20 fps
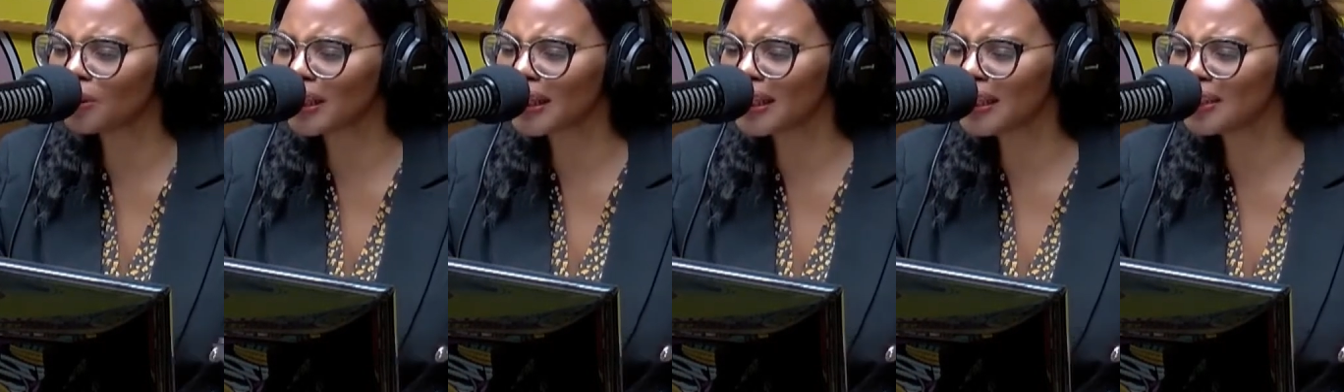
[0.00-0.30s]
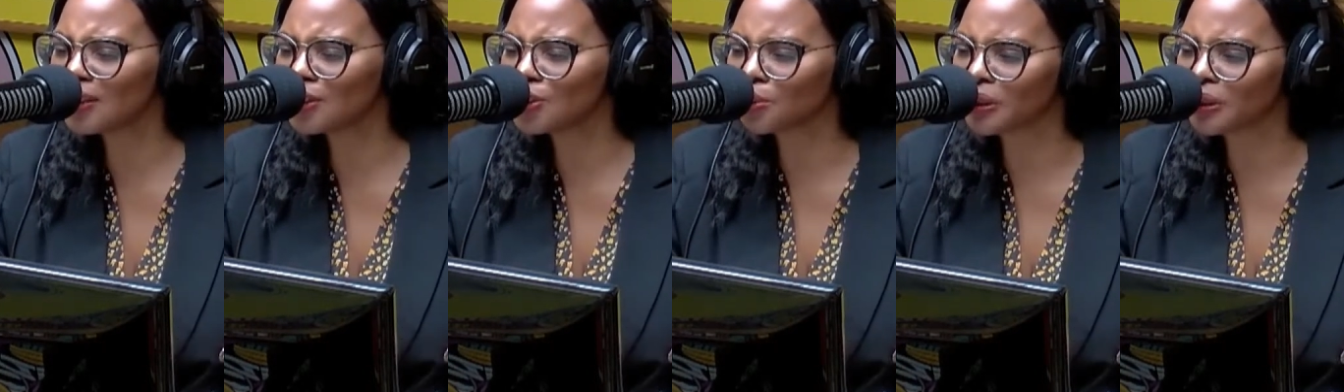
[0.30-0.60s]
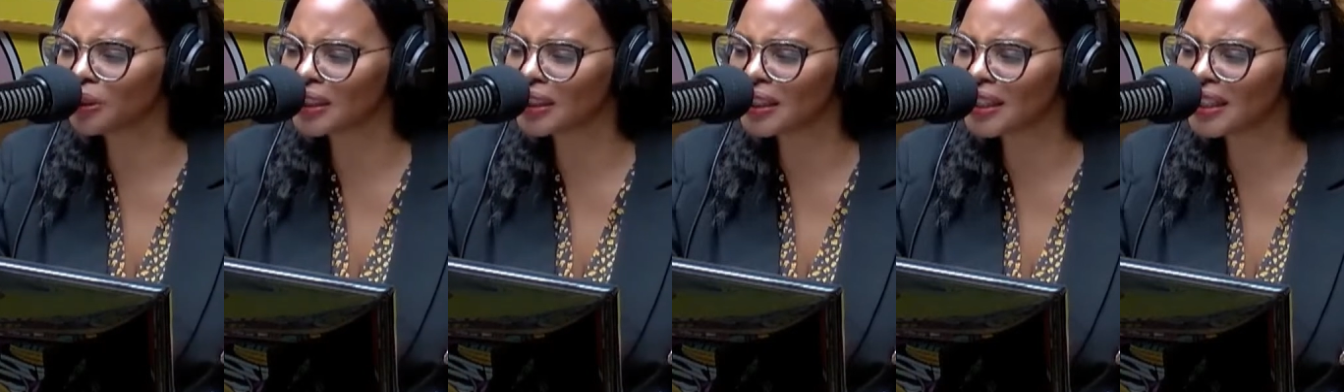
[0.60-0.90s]
get
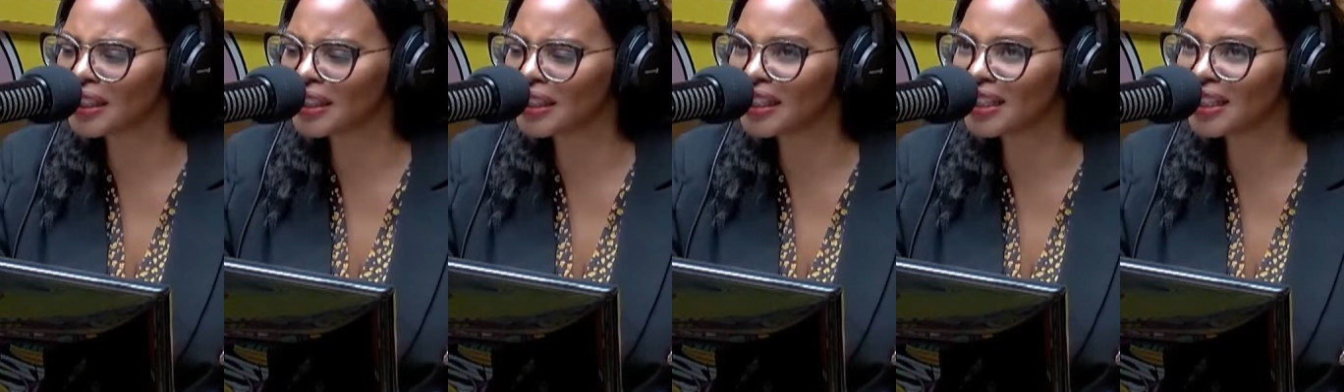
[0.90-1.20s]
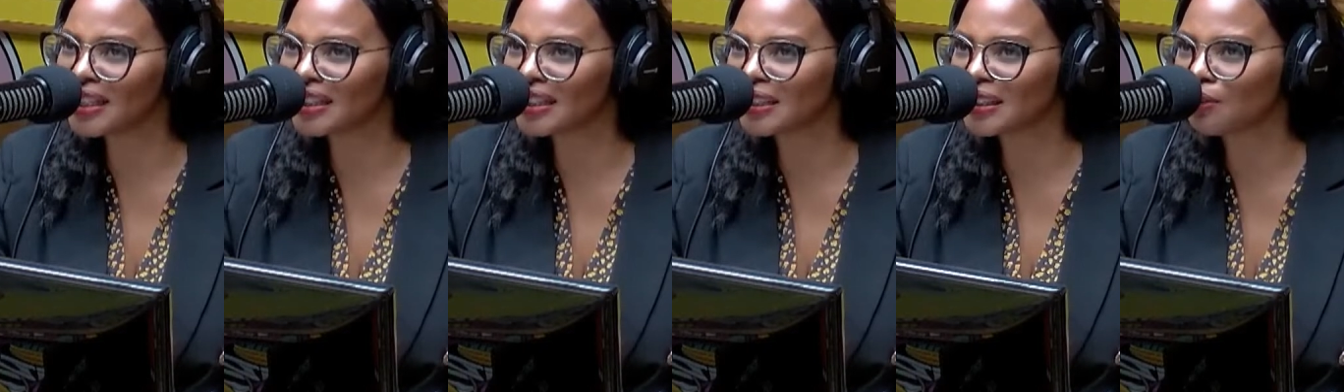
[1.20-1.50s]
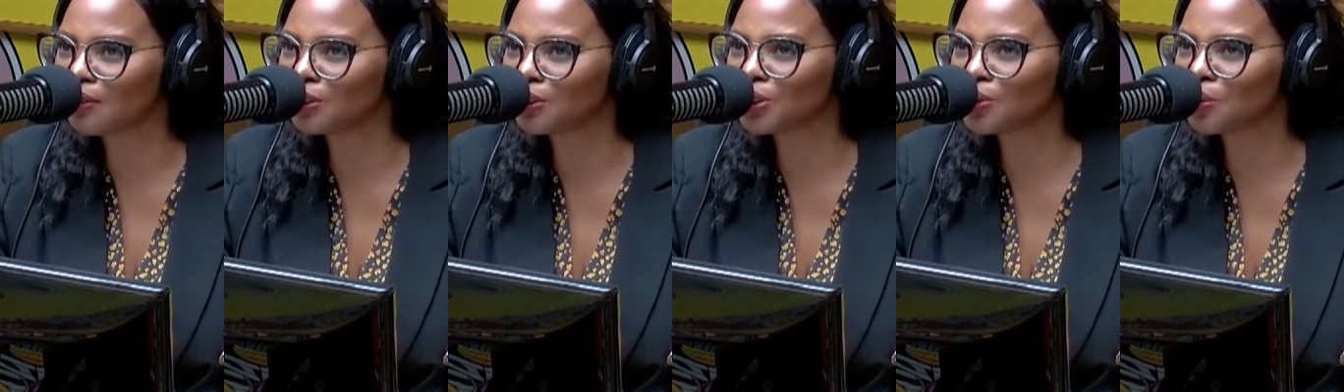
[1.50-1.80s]
into it in this
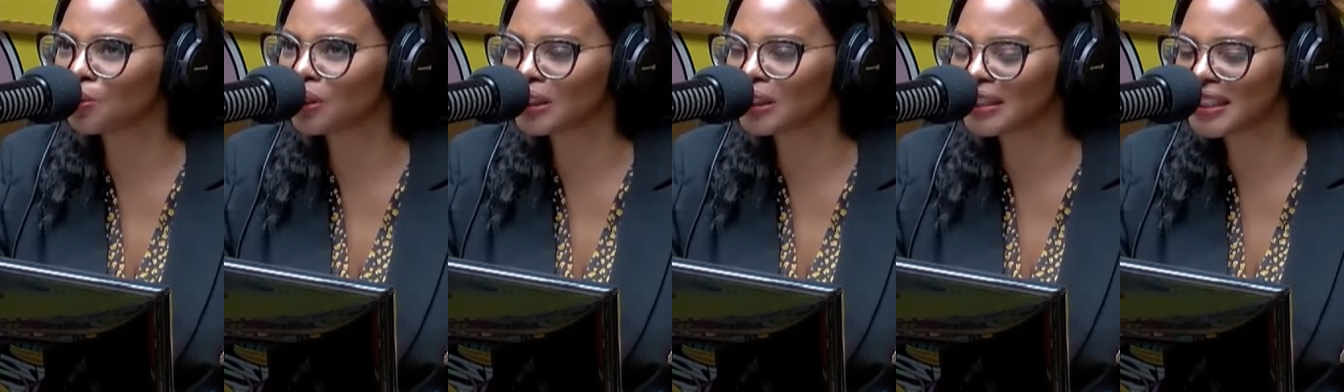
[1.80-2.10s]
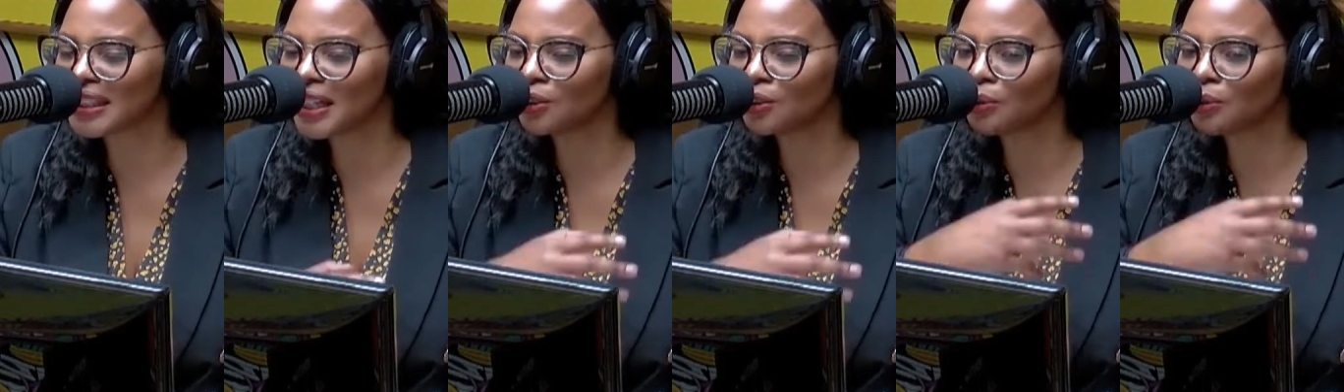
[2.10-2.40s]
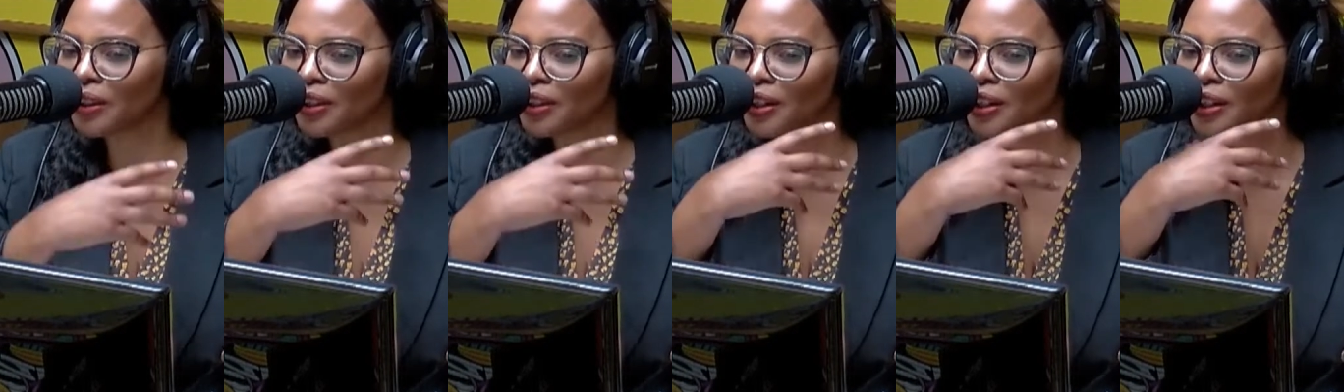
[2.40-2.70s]
hour just to
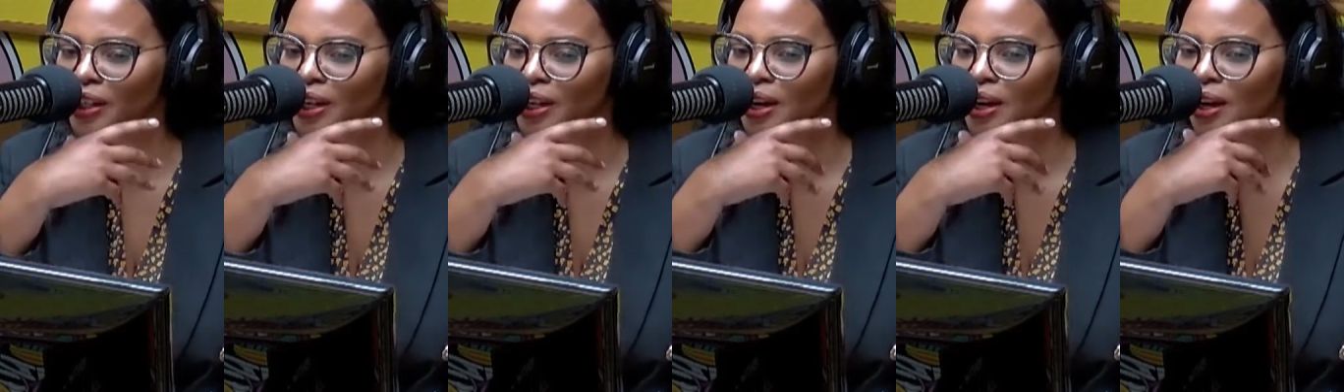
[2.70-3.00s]
understand whether,